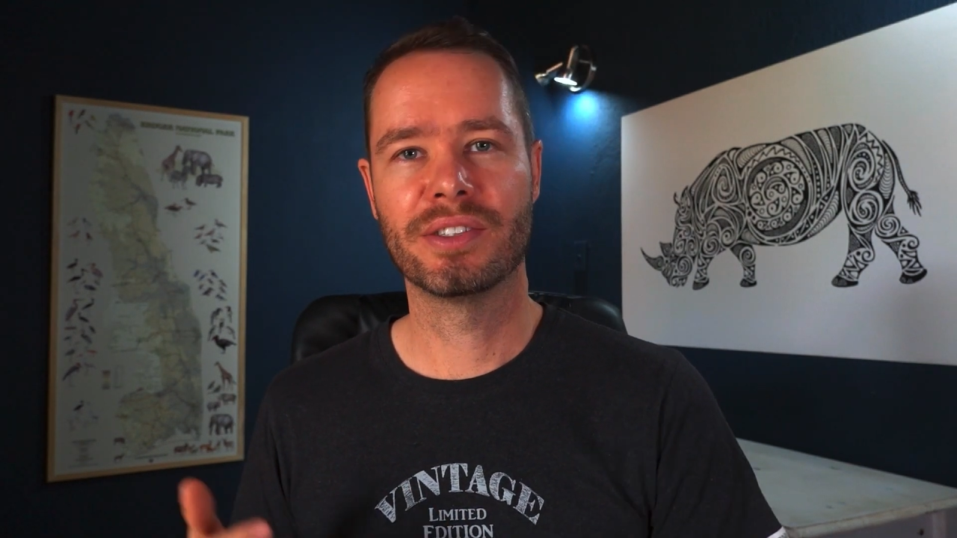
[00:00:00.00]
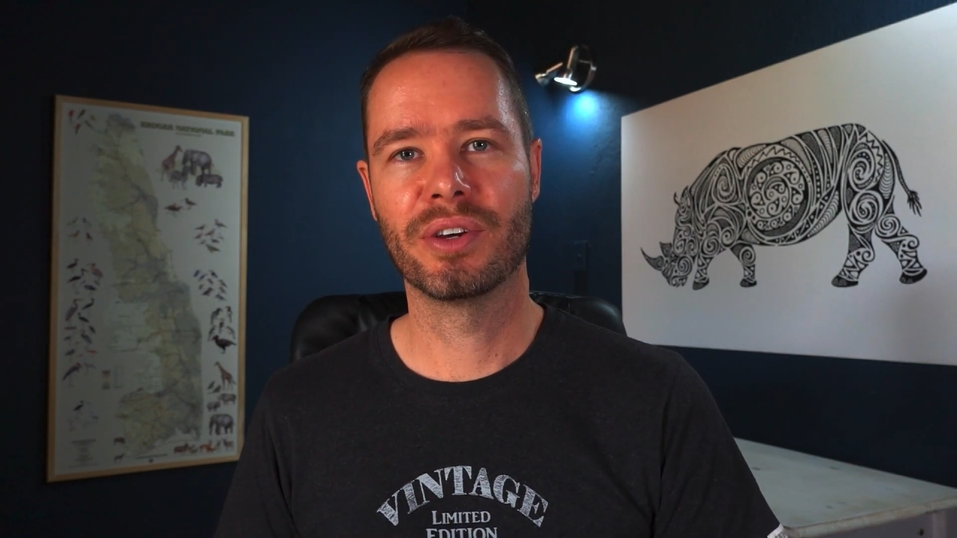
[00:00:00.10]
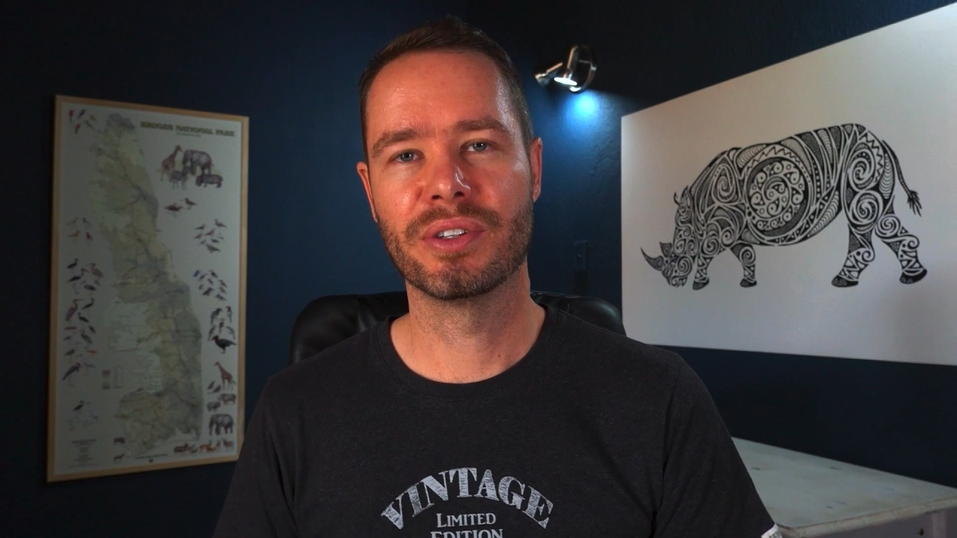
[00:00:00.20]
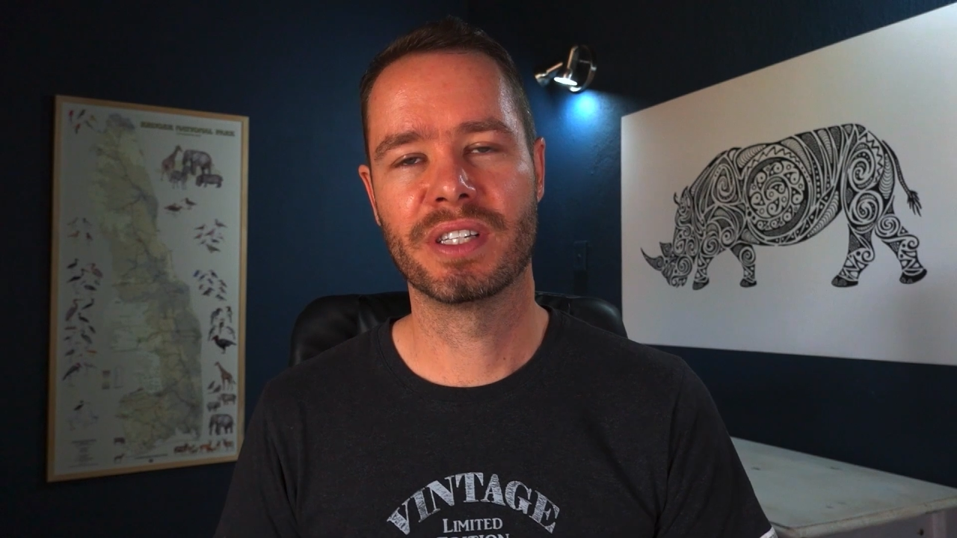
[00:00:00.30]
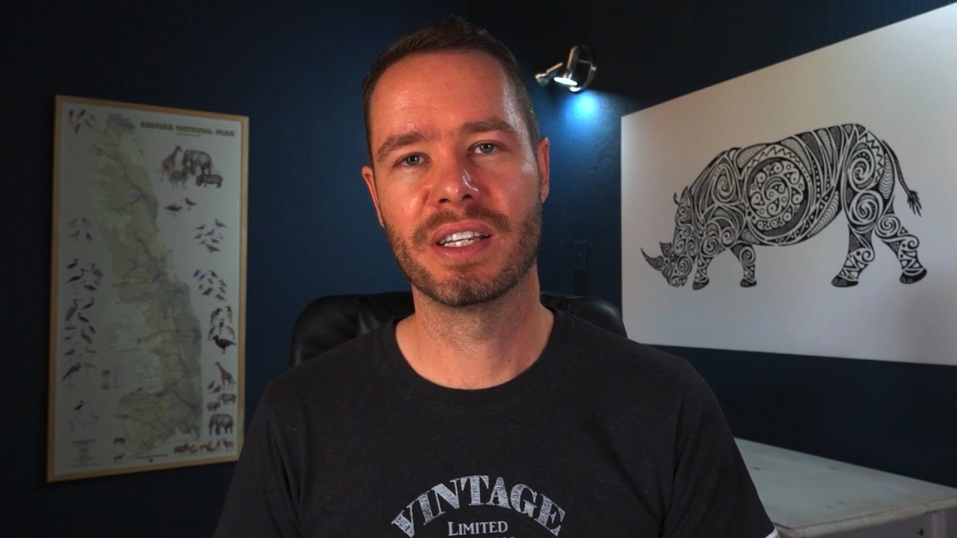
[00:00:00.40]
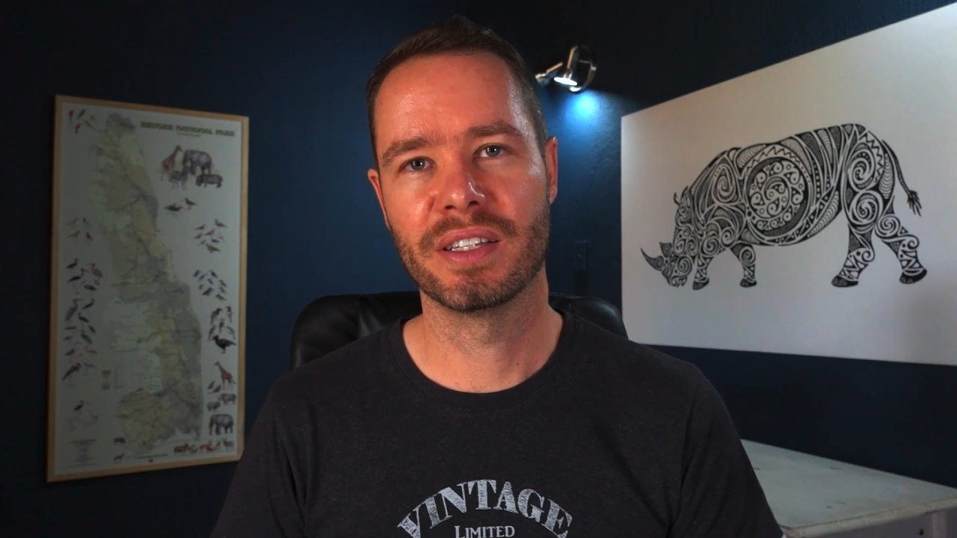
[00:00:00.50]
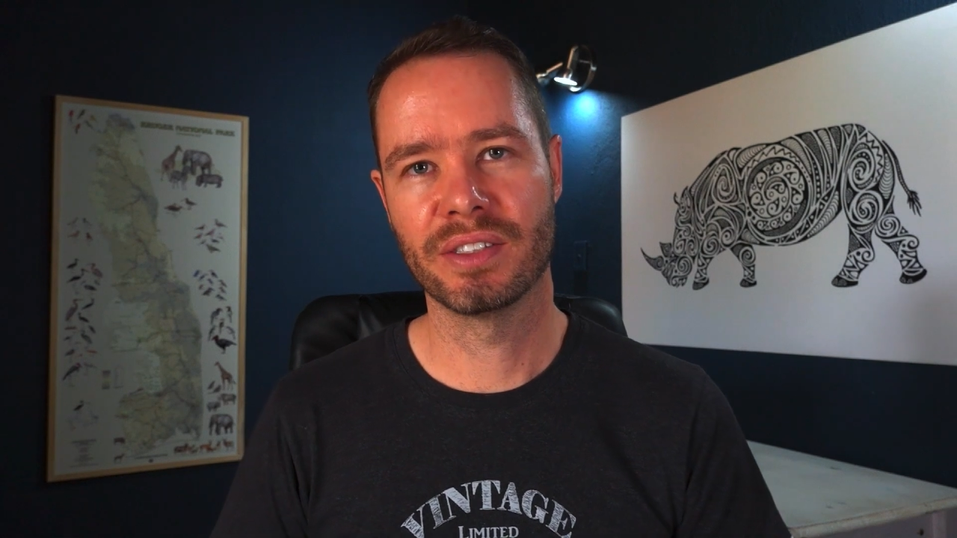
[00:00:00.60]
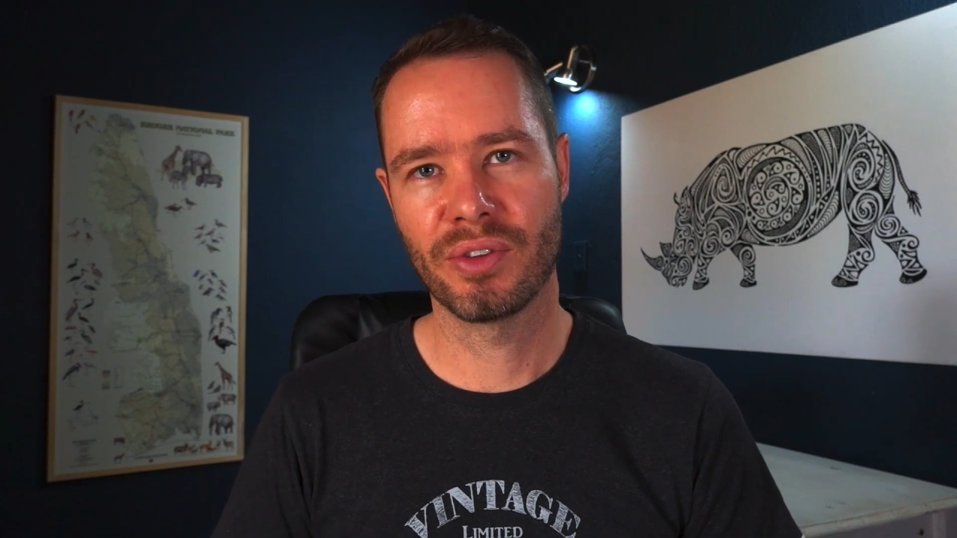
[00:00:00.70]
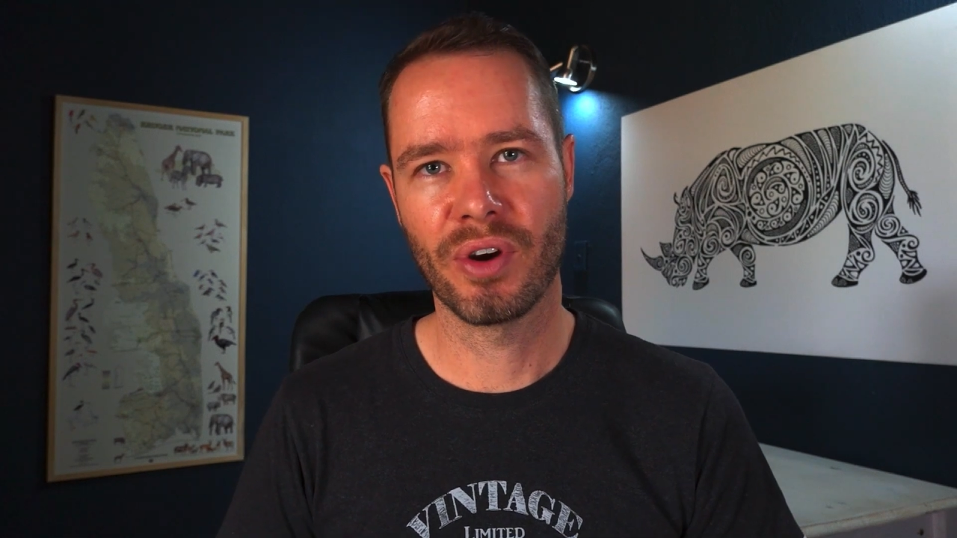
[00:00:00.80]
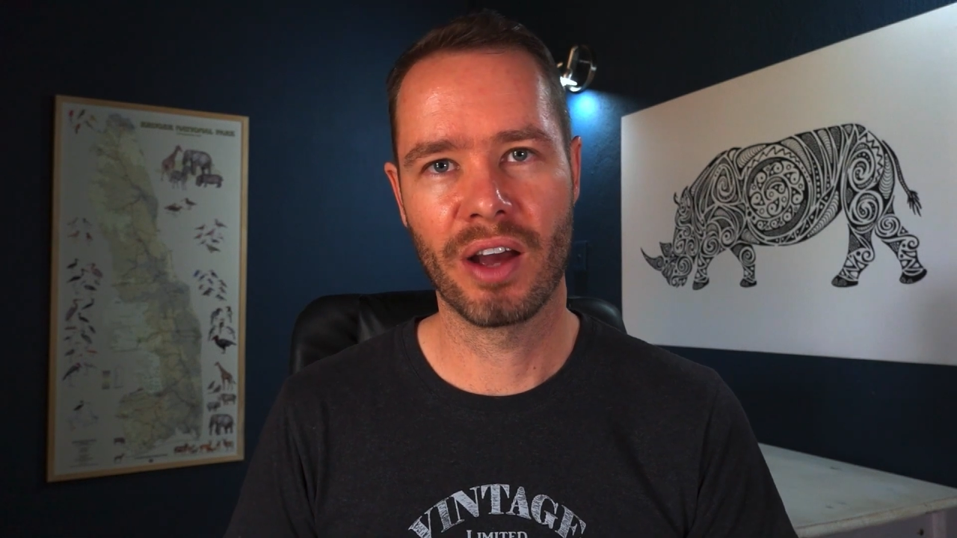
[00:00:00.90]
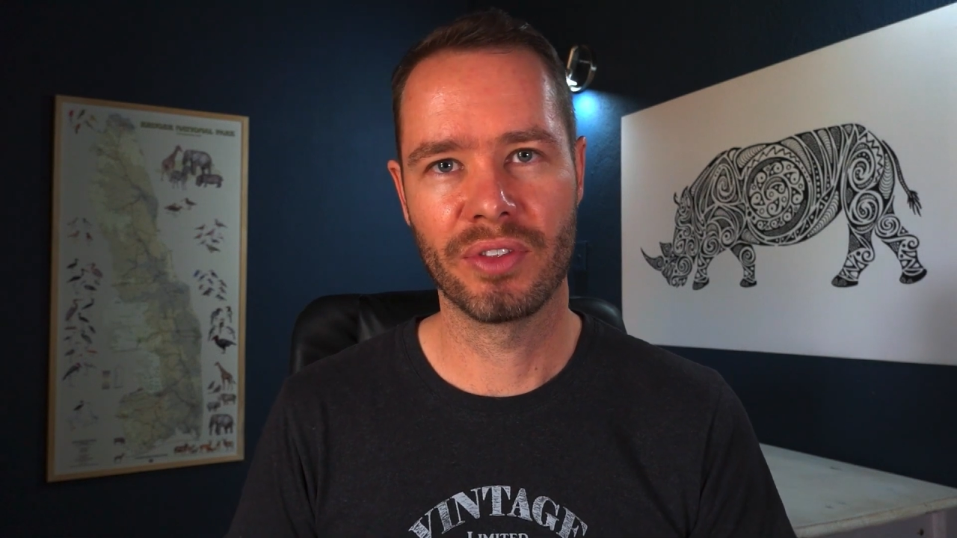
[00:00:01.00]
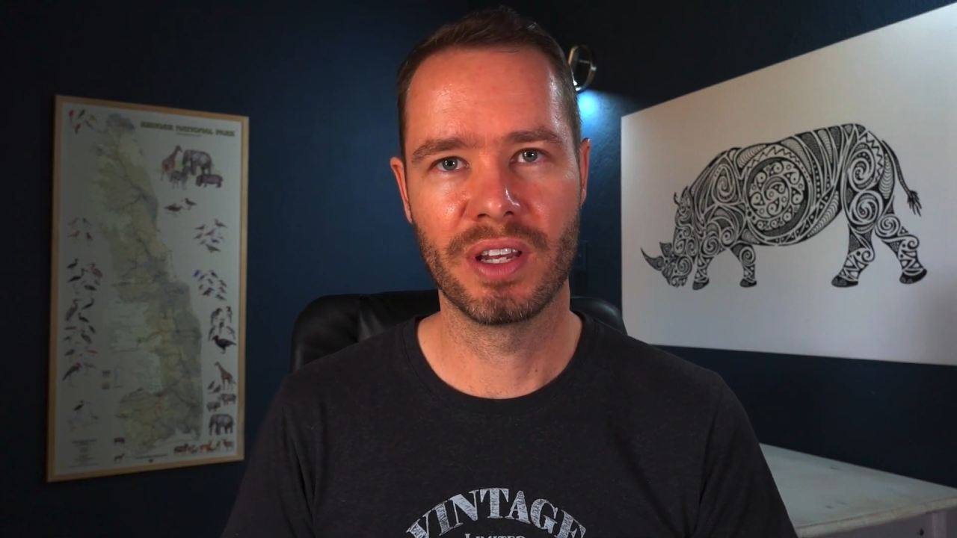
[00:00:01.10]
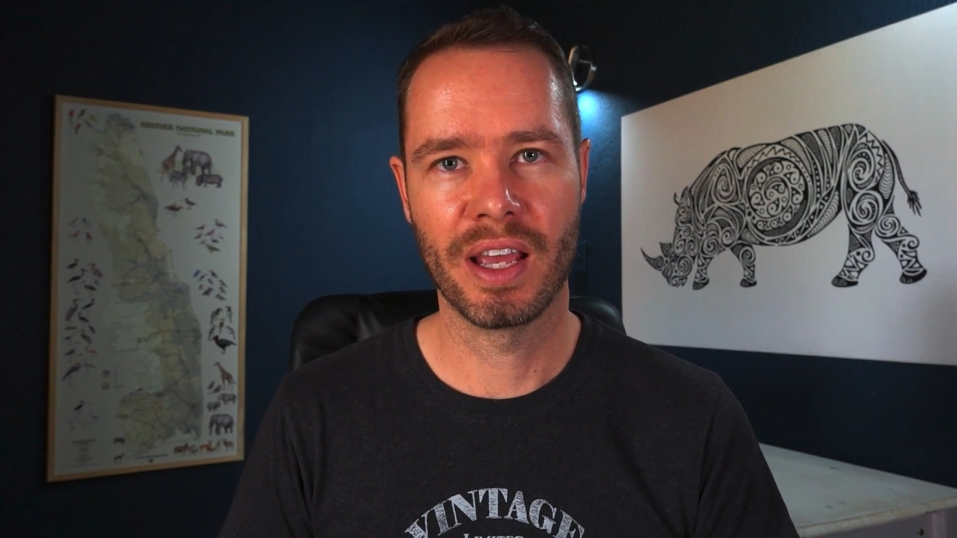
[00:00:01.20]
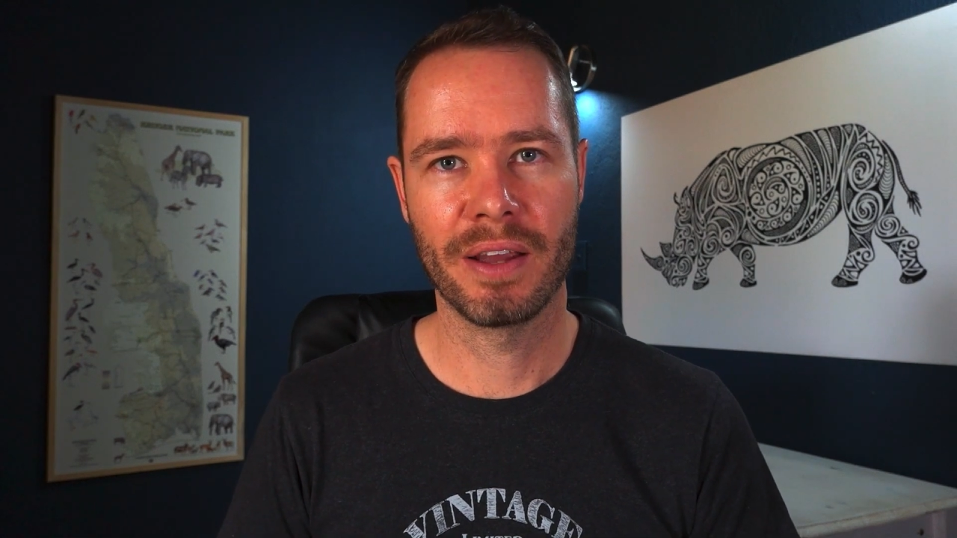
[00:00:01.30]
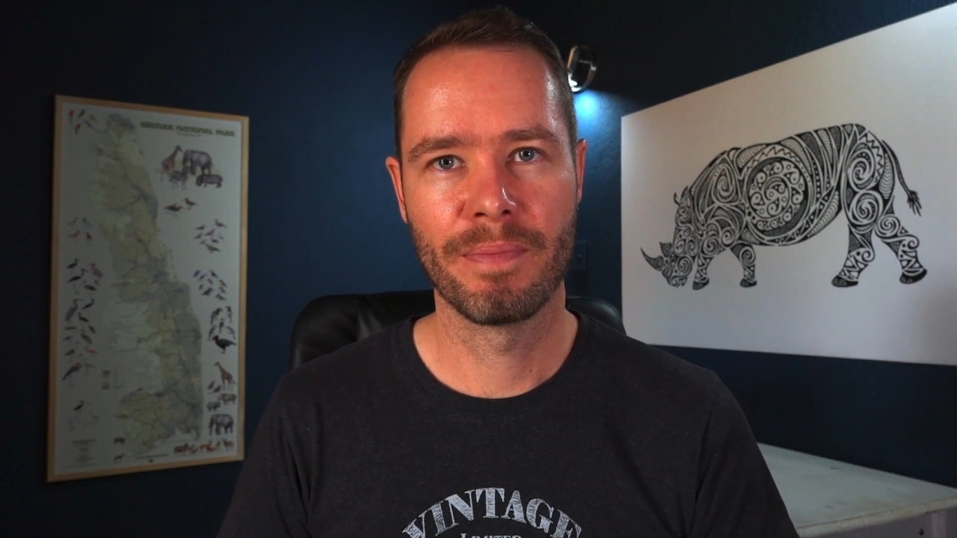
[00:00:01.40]
those settings throughout the
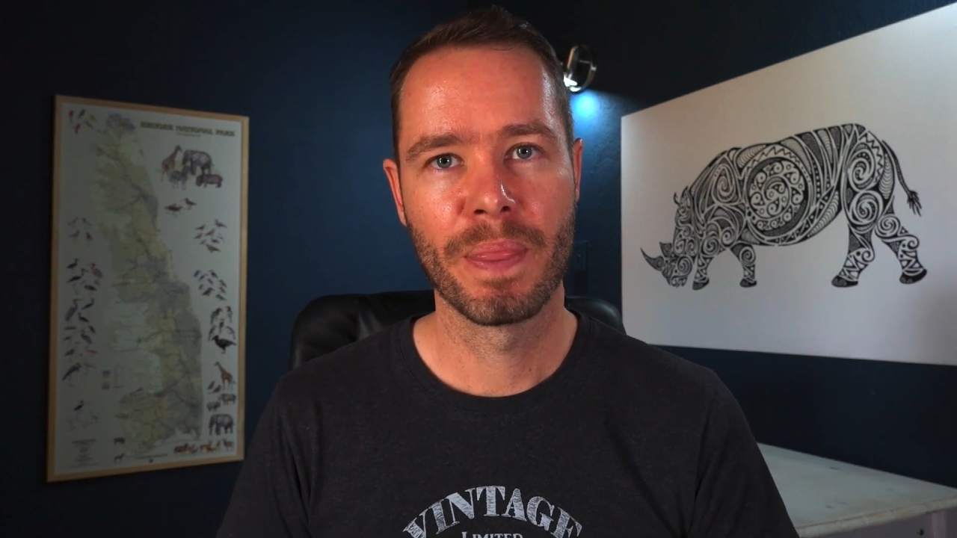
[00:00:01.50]
day.